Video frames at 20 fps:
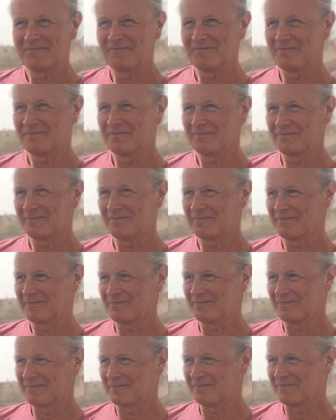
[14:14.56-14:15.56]

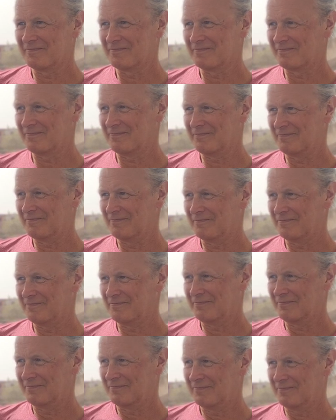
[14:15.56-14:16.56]

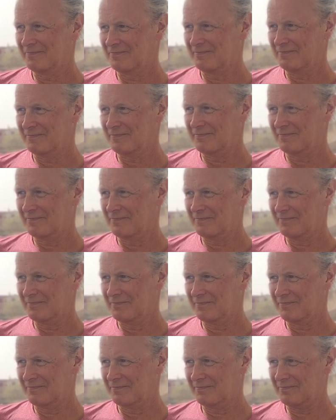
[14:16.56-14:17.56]

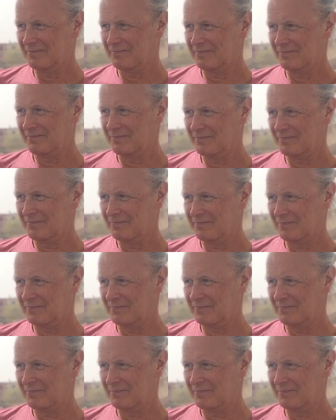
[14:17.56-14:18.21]
[no speech]